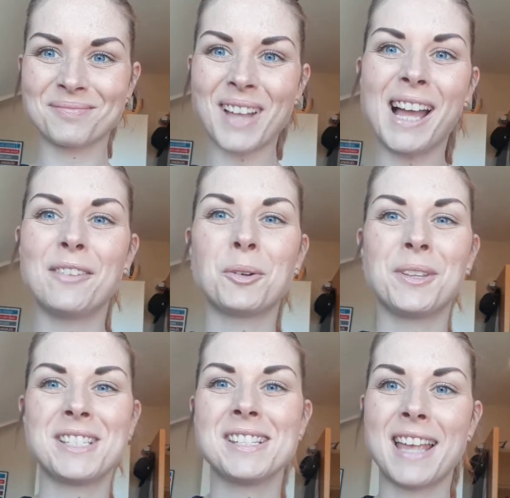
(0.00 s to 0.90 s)
Hi everyone,
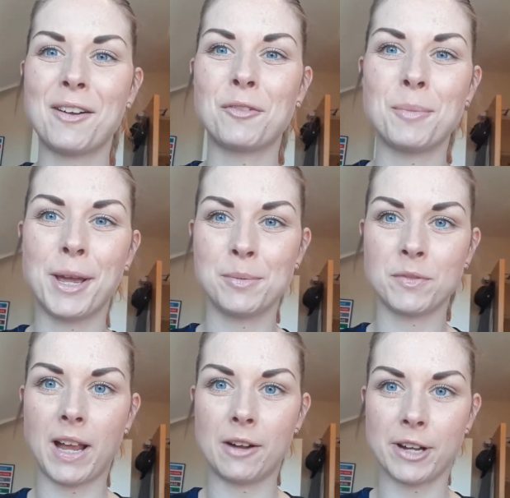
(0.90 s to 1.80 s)
this is Sarah from Homes
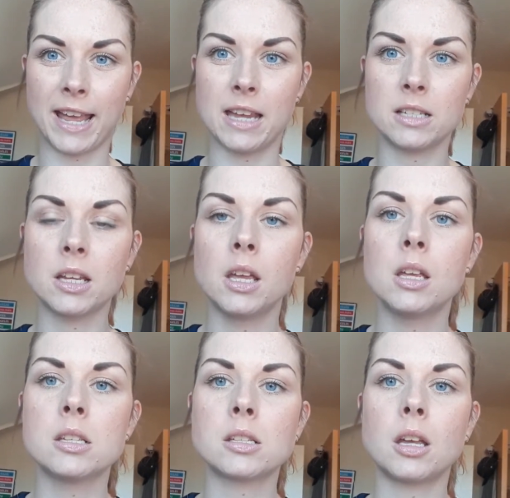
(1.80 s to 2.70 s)
for Harrogate.
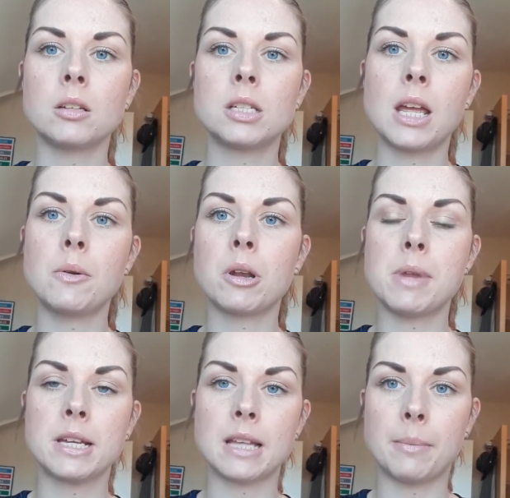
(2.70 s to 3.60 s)
So today we're going to be
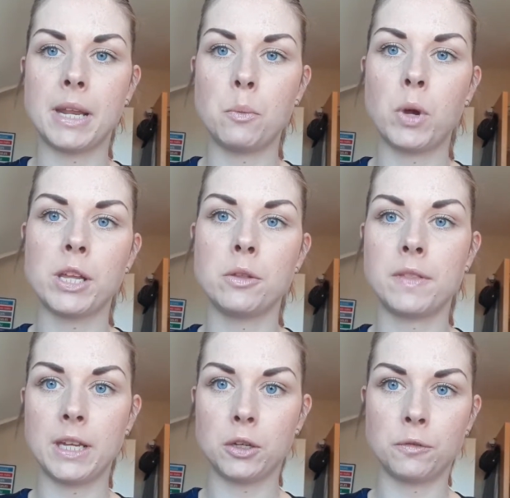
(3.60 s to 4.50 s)
examining where you
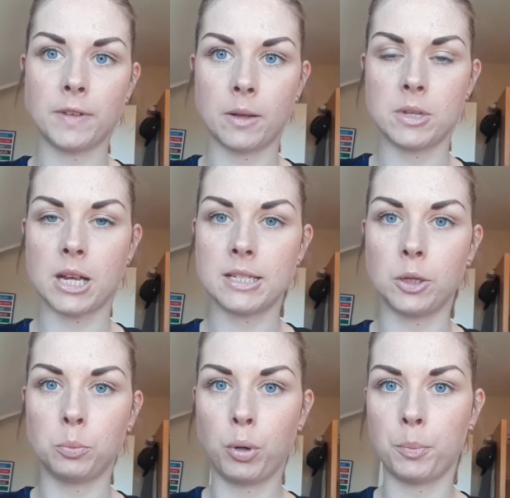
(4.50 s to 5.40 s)
think you've found the ideal
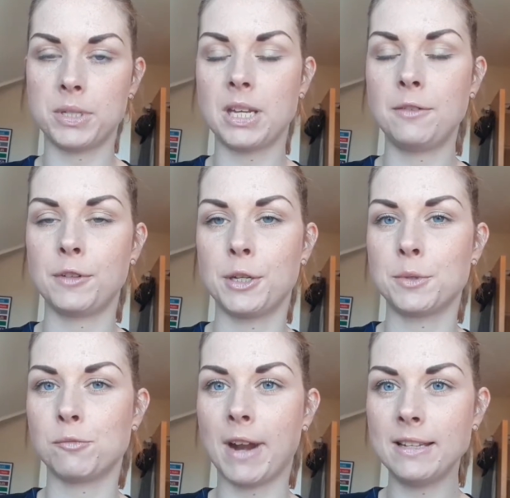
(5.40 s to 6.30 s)
property for you
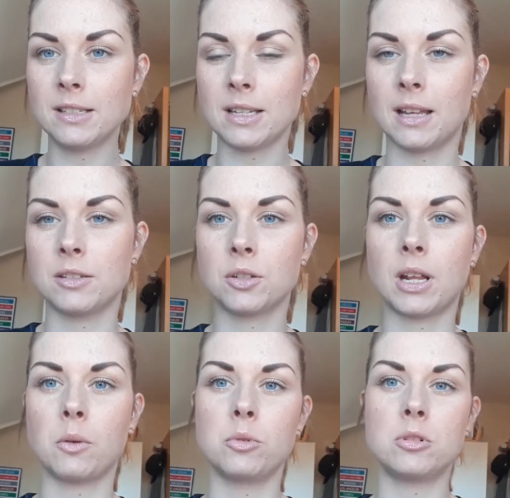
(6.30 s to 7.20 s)
to rent and you're
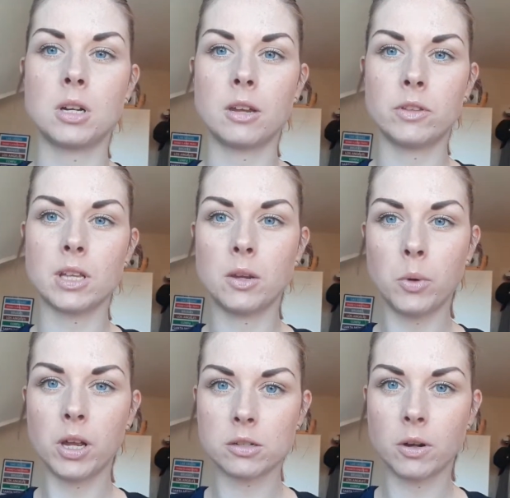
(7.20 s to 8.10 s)
now wondering if there's any
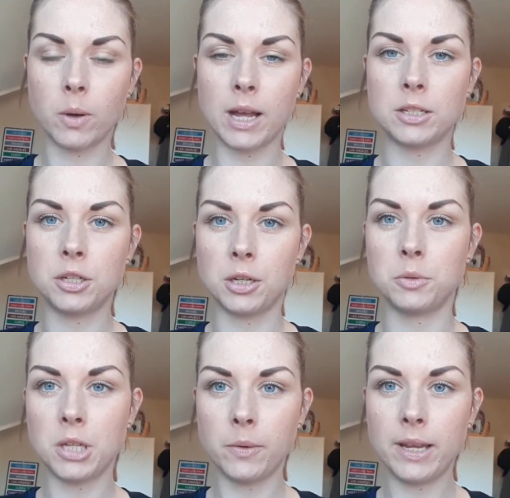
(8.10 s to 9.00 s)
works required to do
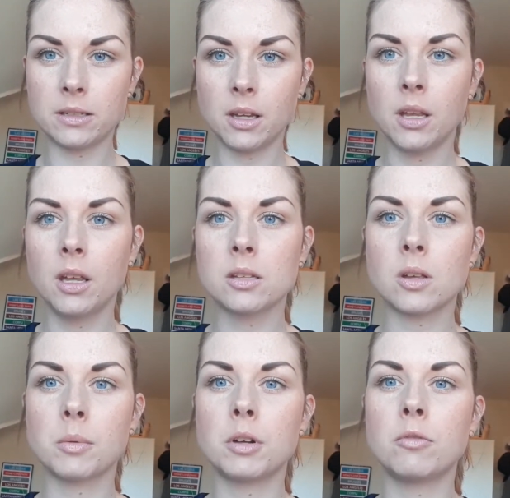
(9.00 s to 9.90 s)
to it. So
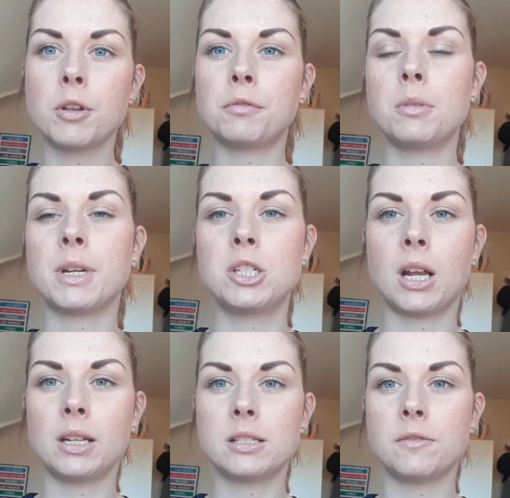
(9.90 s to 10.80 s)
I'm going to run through my
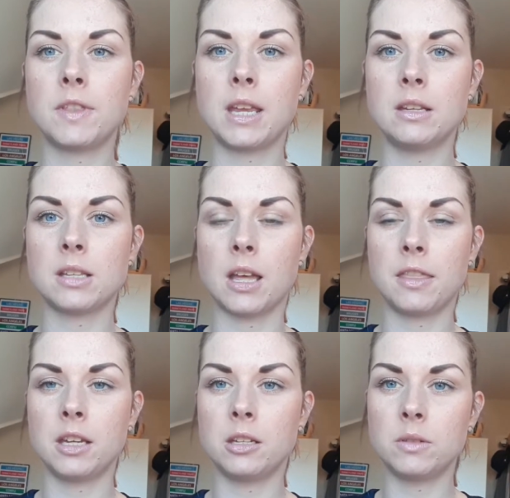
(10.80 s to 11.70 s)
checklist of things that I
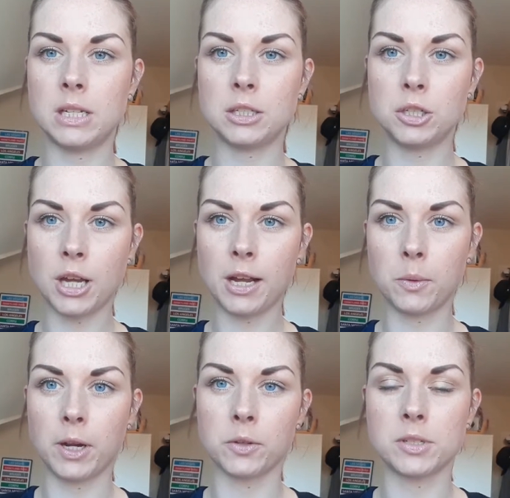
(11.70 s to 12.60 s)
think you need to check
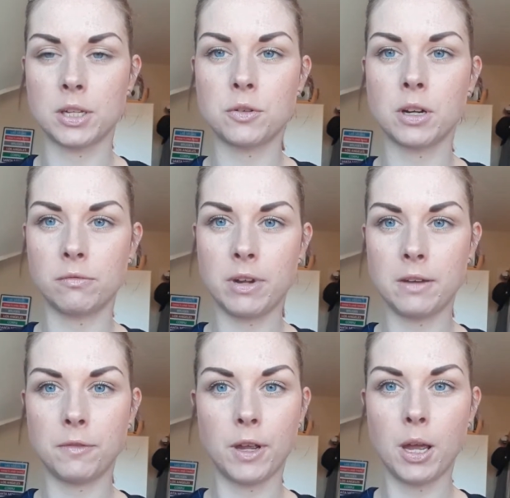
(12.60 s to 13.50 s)
when considering a
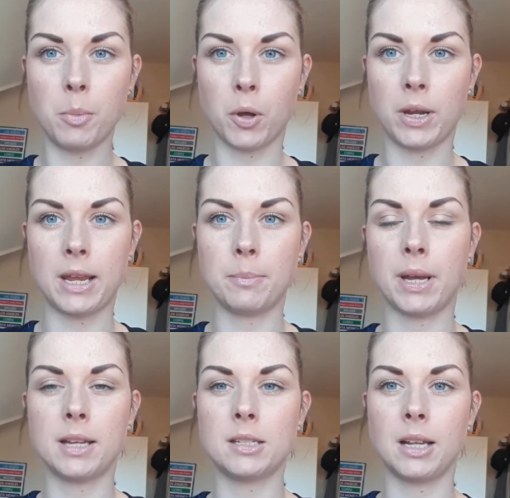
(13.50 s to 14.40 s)
refurb on a
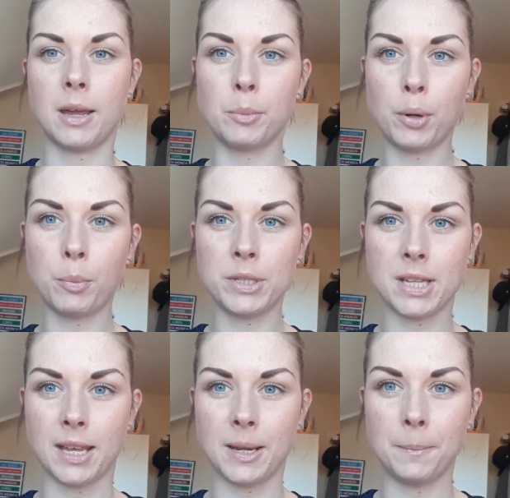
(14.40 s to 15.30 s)
buy-to-let
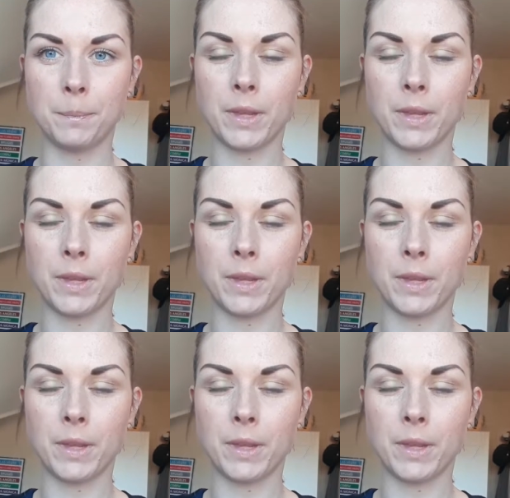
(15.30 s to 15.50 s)
property.